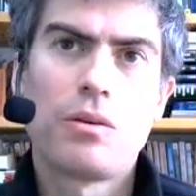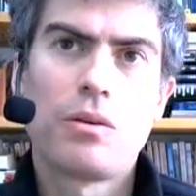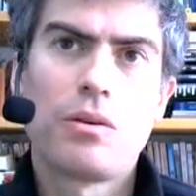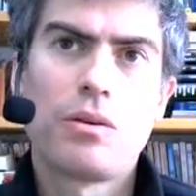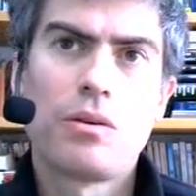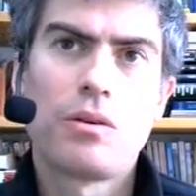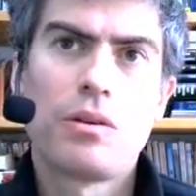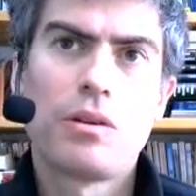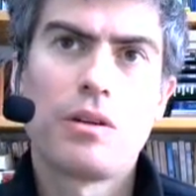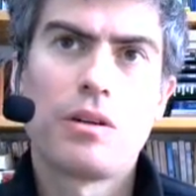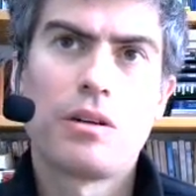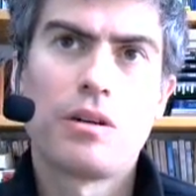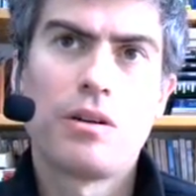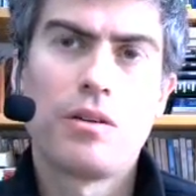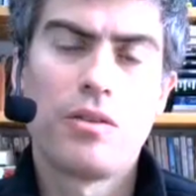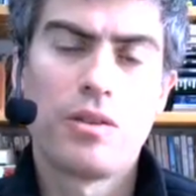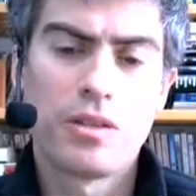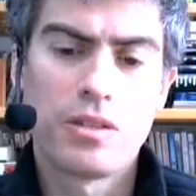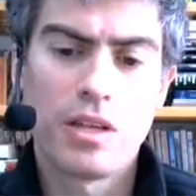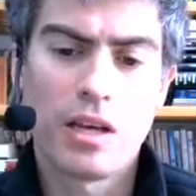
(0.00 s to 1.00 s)
earlier
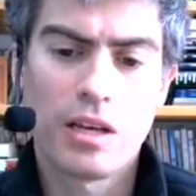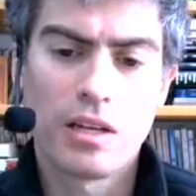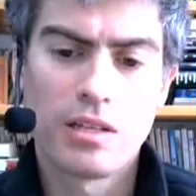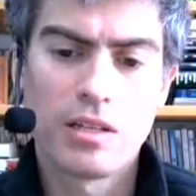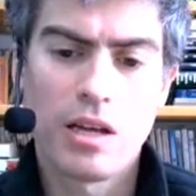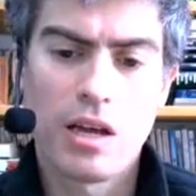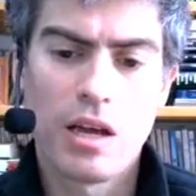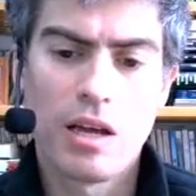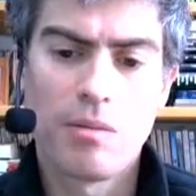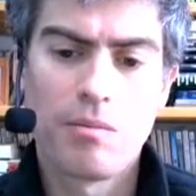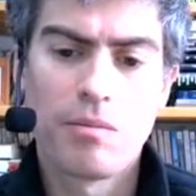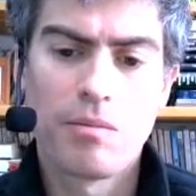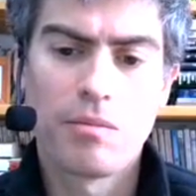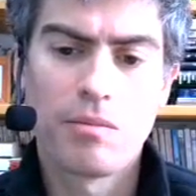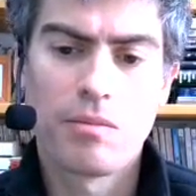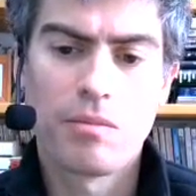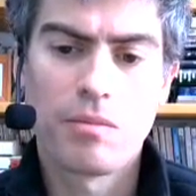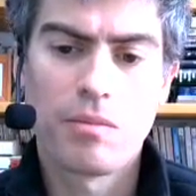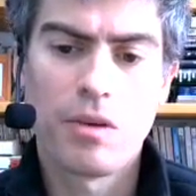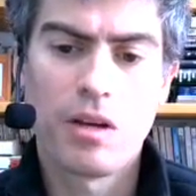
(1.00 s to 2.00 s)
the second time,
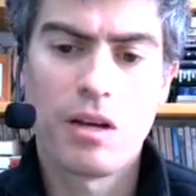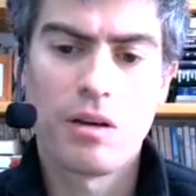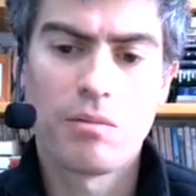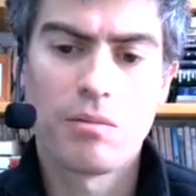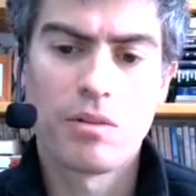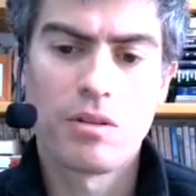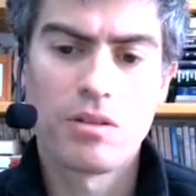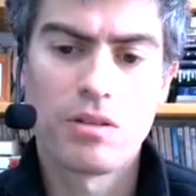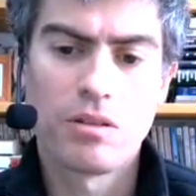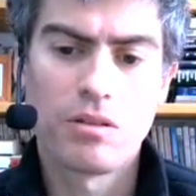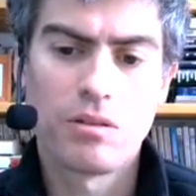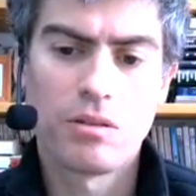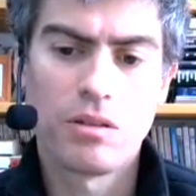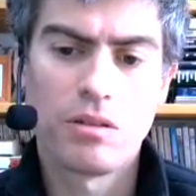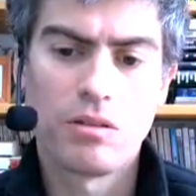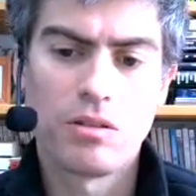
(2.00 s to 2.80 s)
because you'll